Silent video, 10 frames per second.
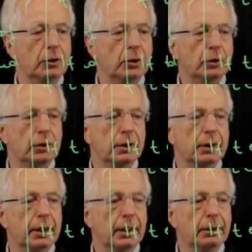union
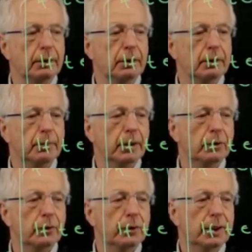n
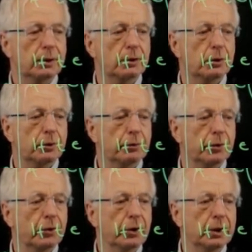minus n
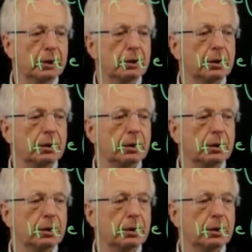over 3.